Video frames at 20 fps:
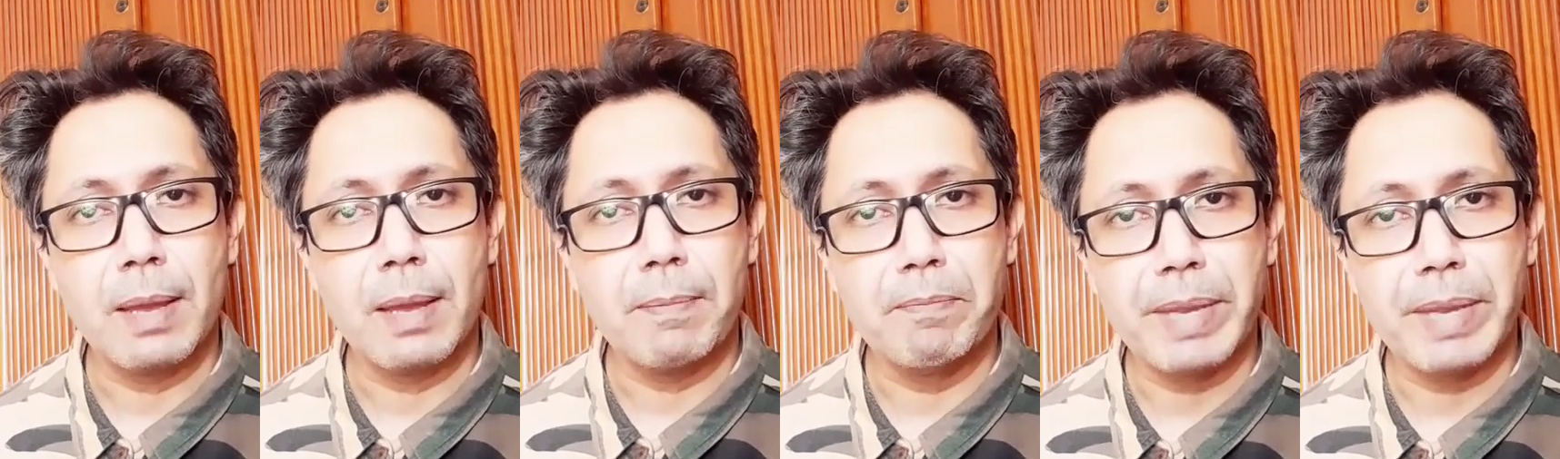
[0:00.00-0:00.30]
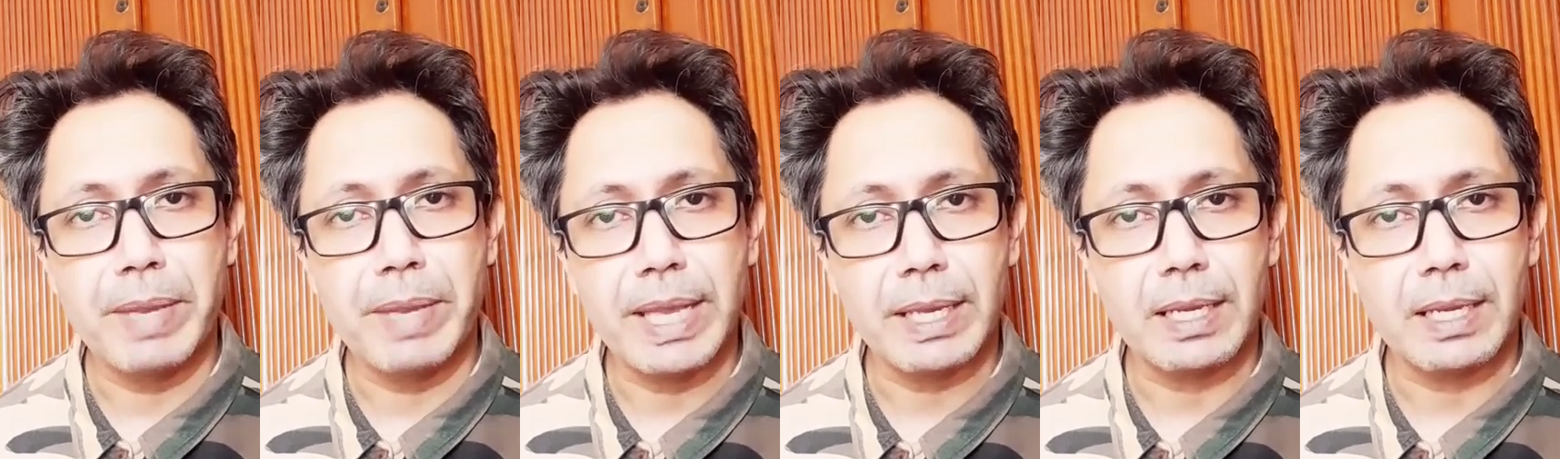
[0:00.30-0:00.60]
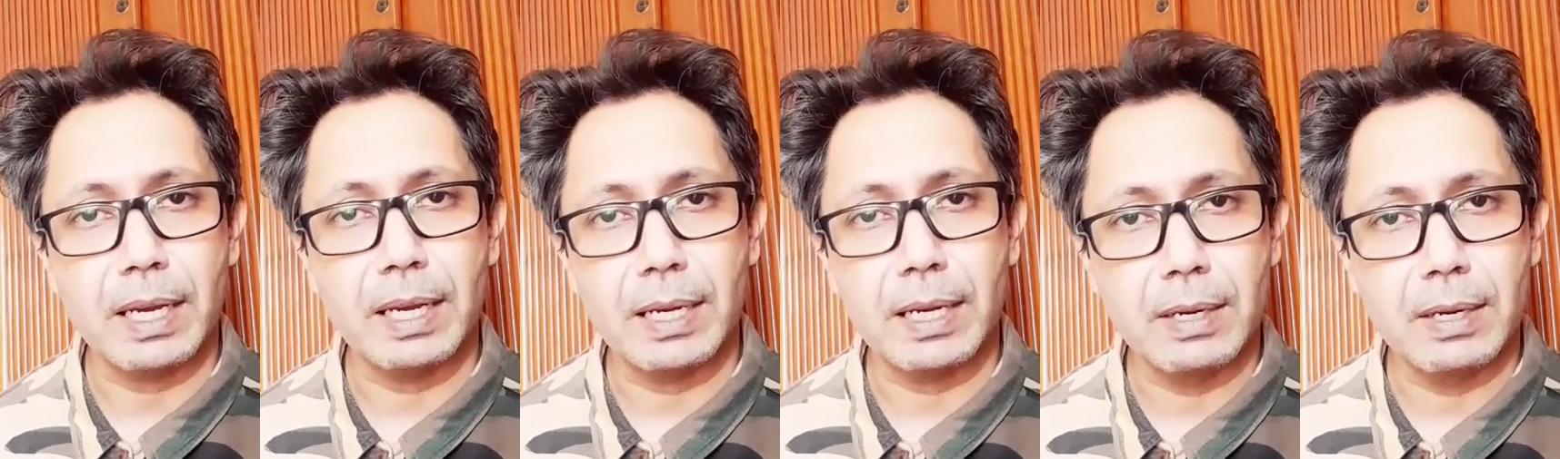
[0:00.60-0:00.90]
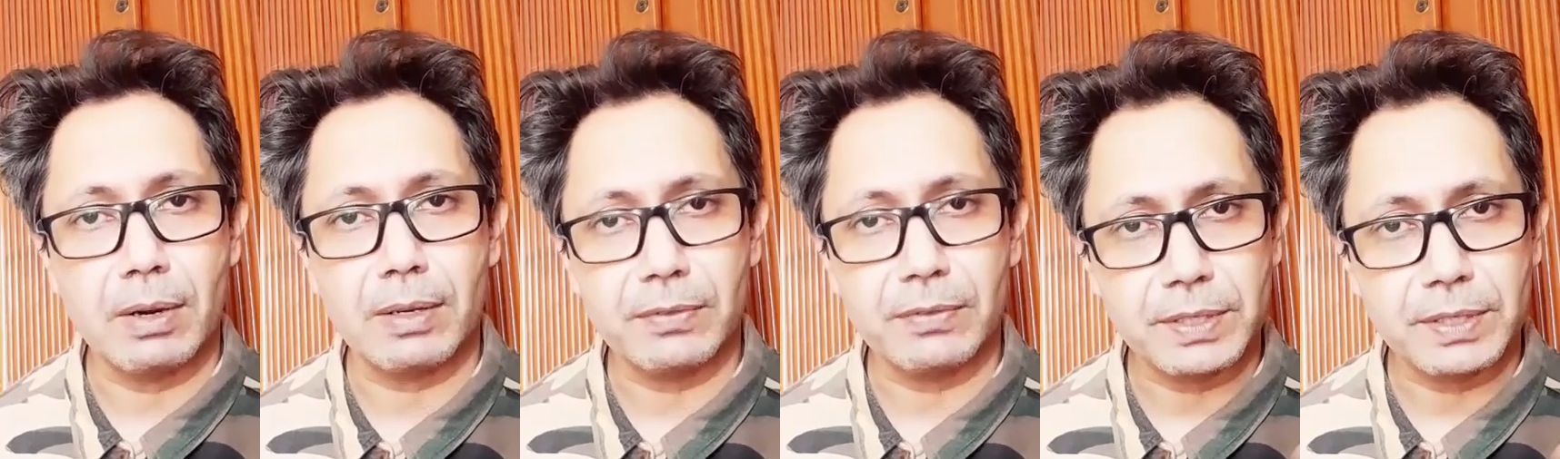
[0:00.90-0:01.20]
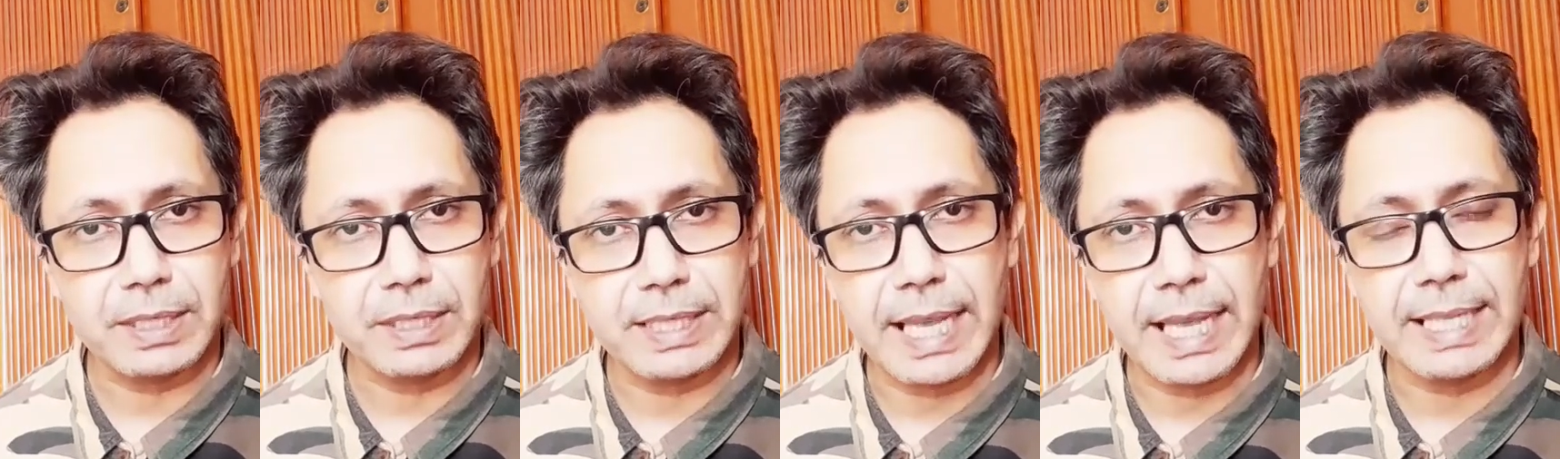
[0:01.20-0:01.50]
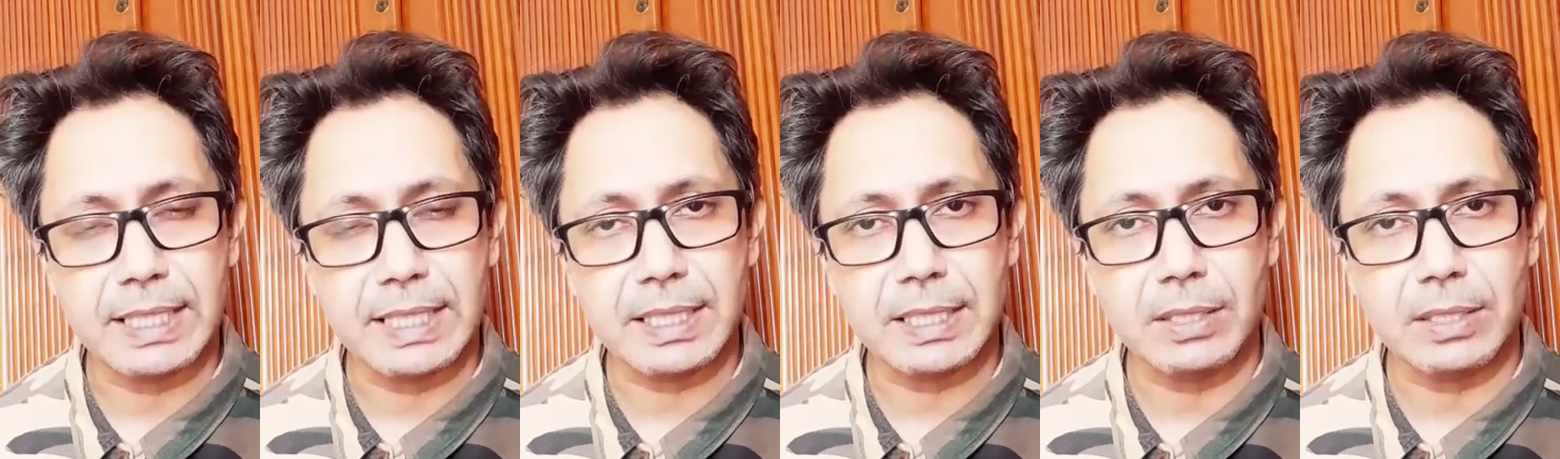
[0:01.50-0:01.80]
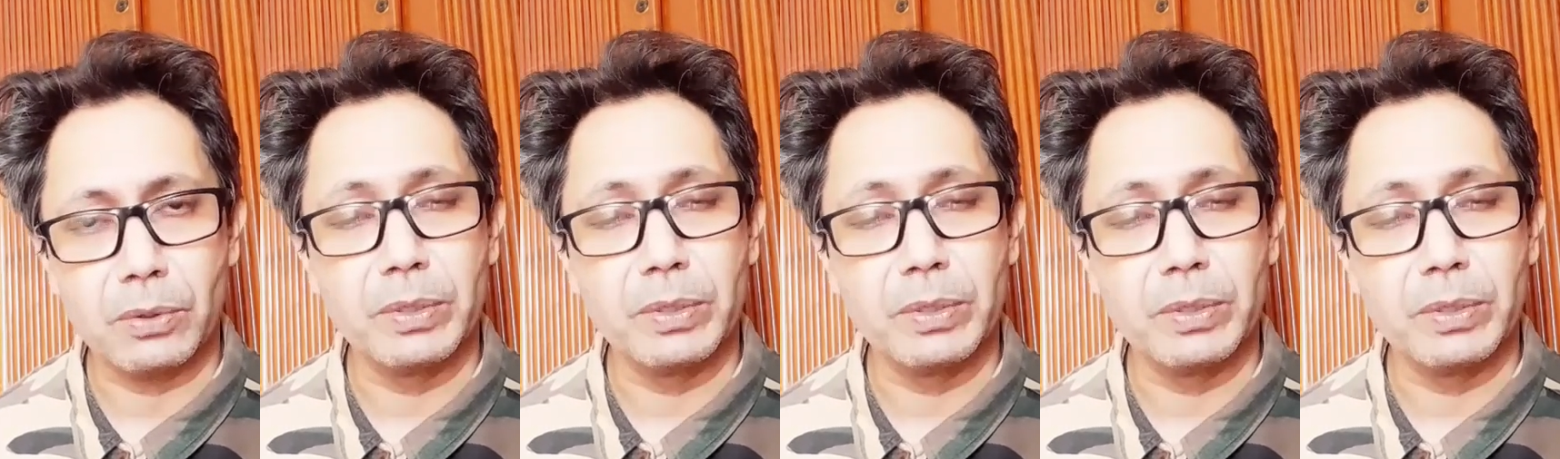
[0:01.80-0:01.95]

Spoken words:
make a lot of sense,